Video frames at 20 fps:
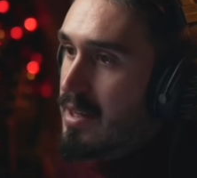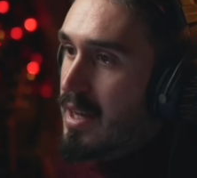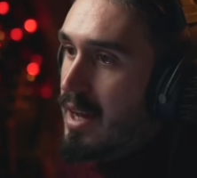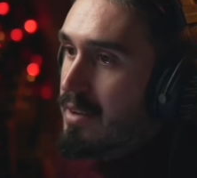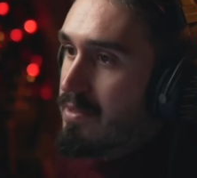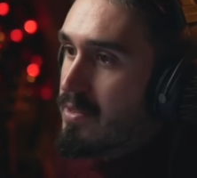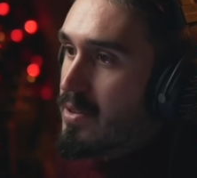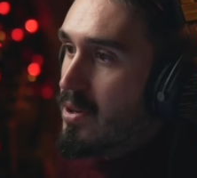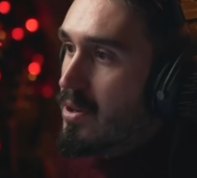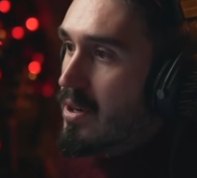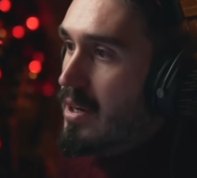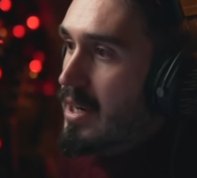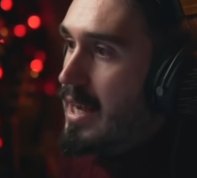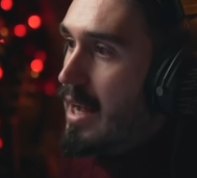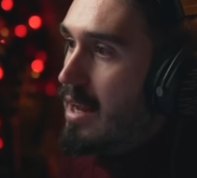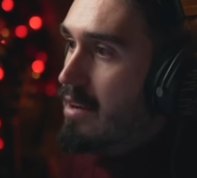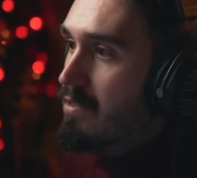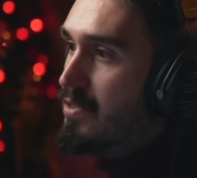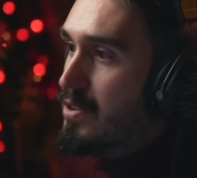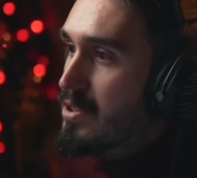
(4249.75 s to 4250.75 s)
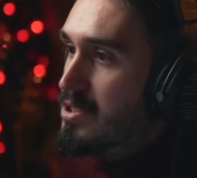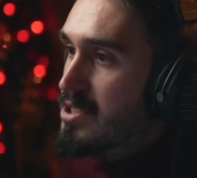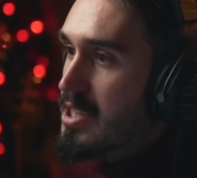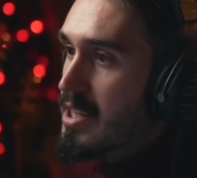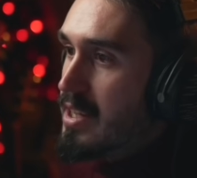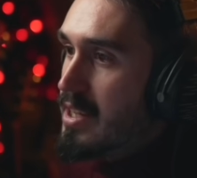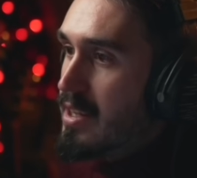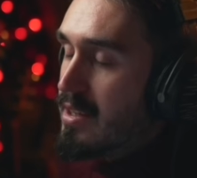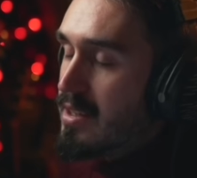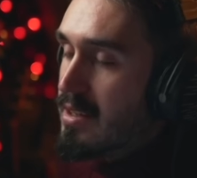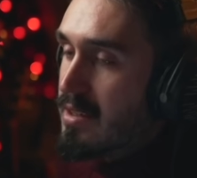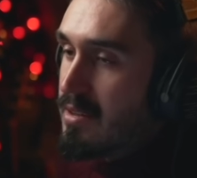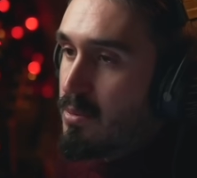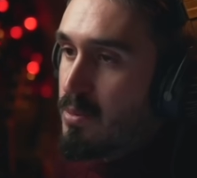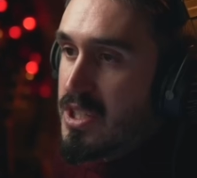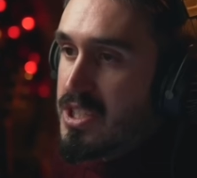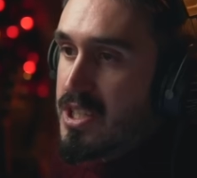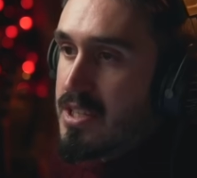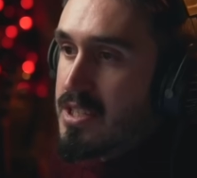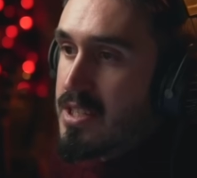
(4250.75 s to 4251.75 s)
I've got Galfos here,
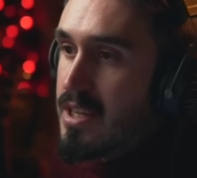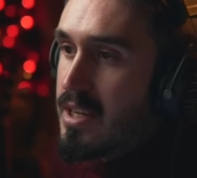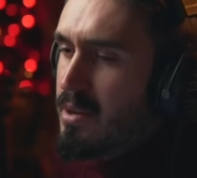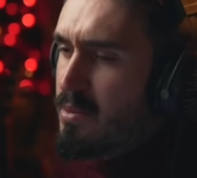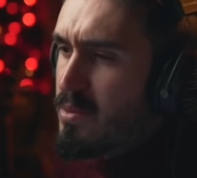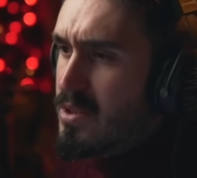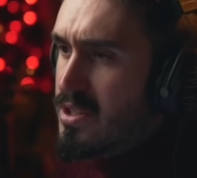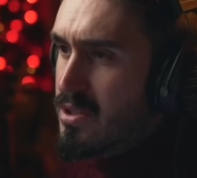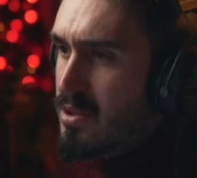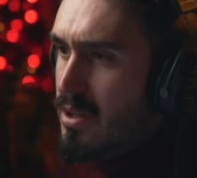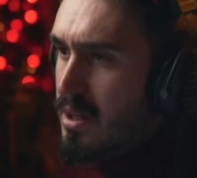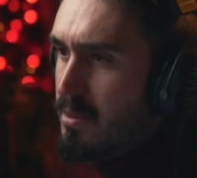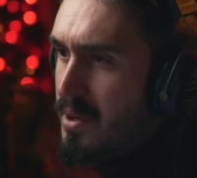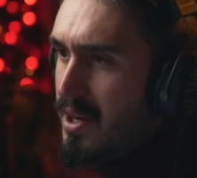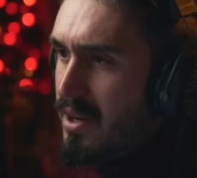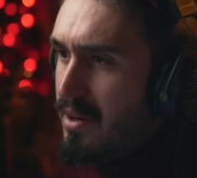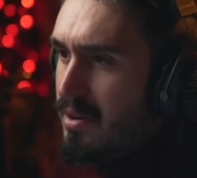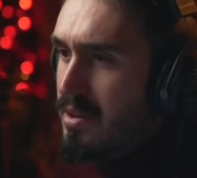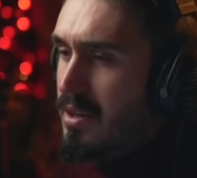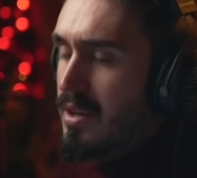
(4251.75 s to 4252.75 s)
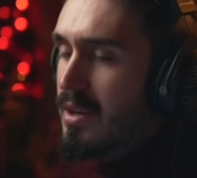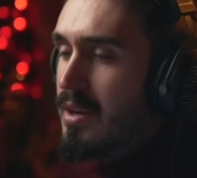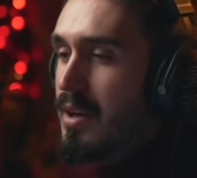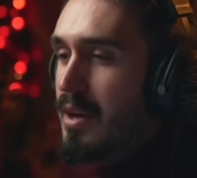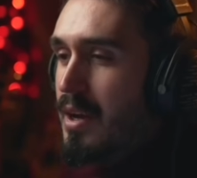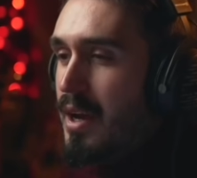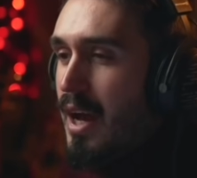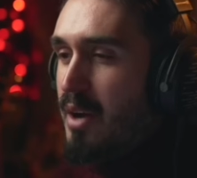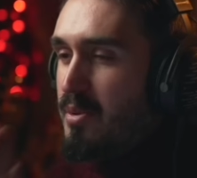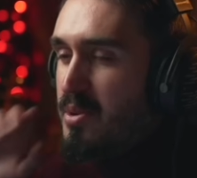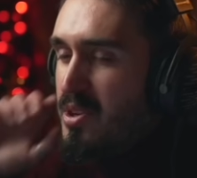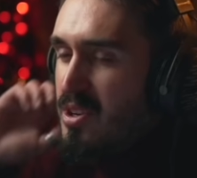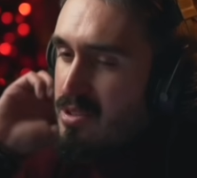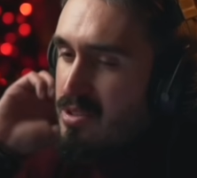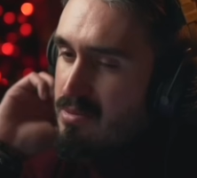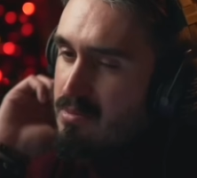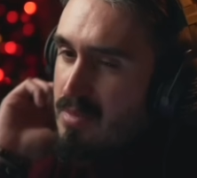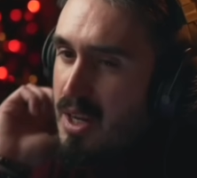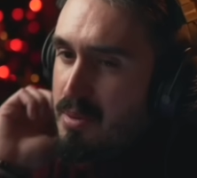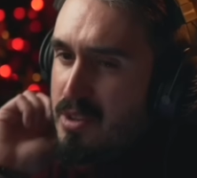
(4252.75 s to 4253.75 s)
which I said I would talk about. I'm
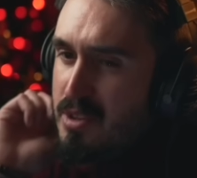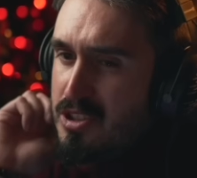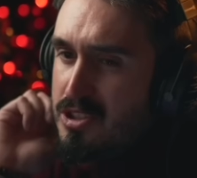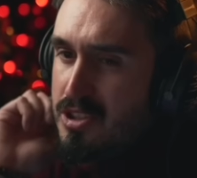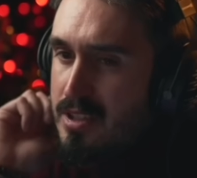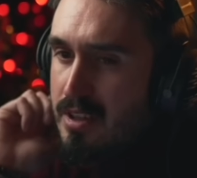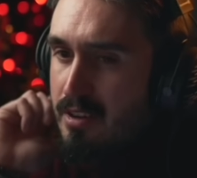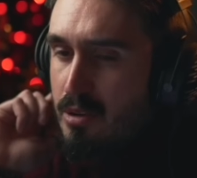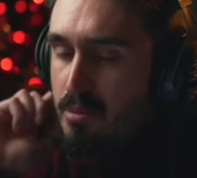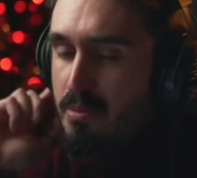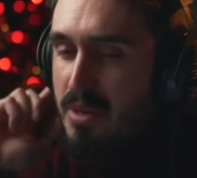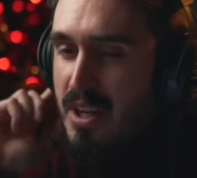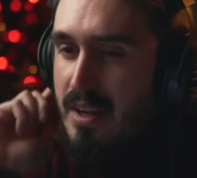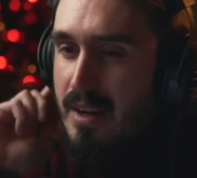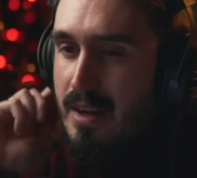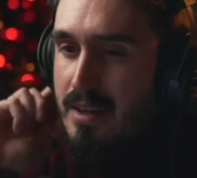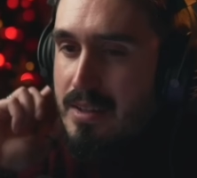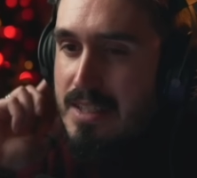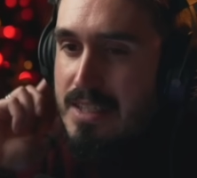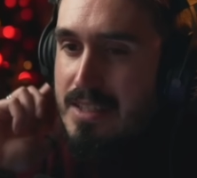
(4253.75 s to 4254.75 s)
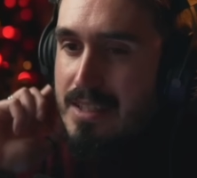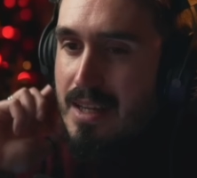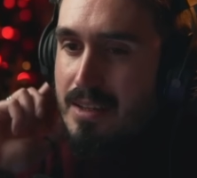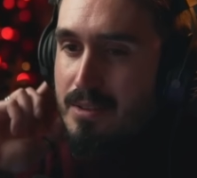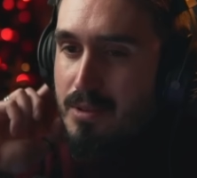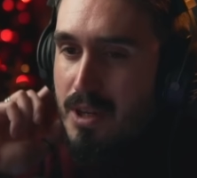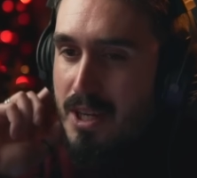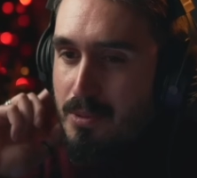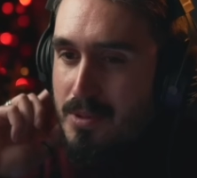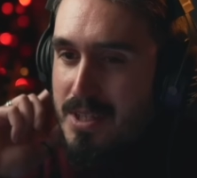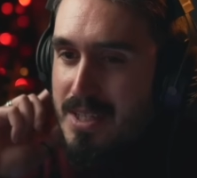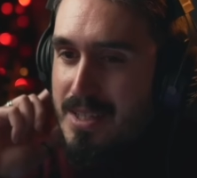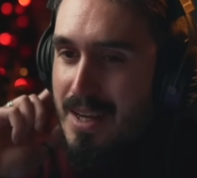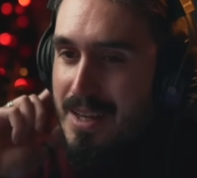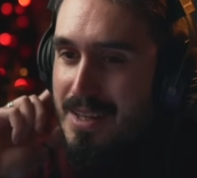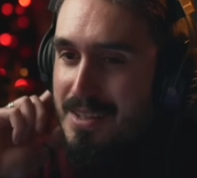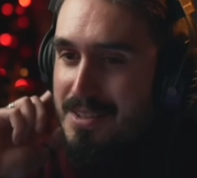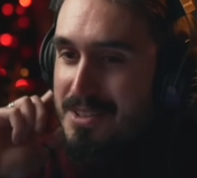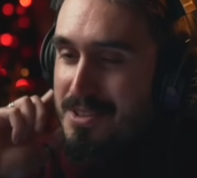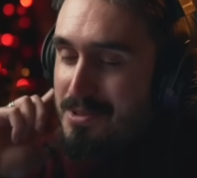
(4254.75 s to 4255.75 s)
not sure I completely understand how it
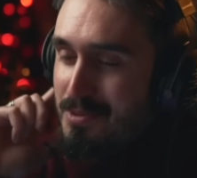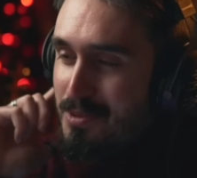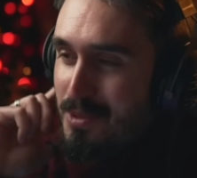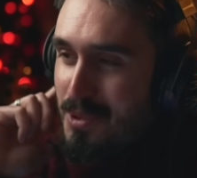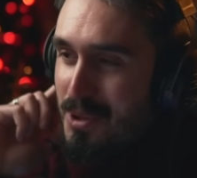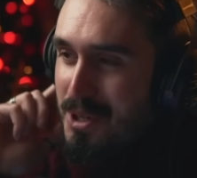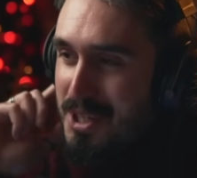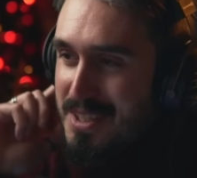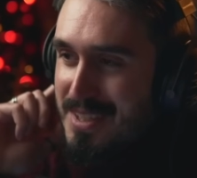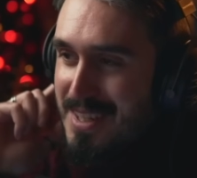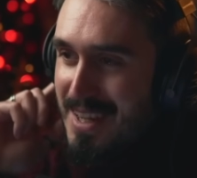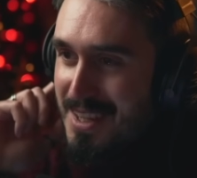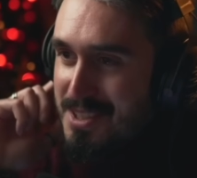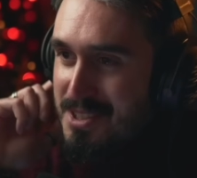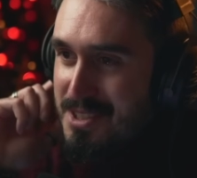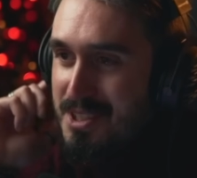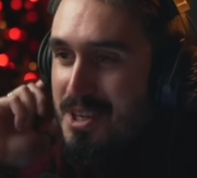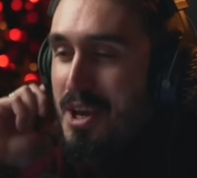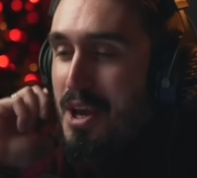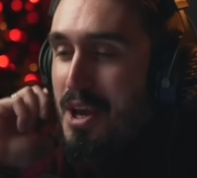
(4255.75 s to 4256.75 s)
does what it does.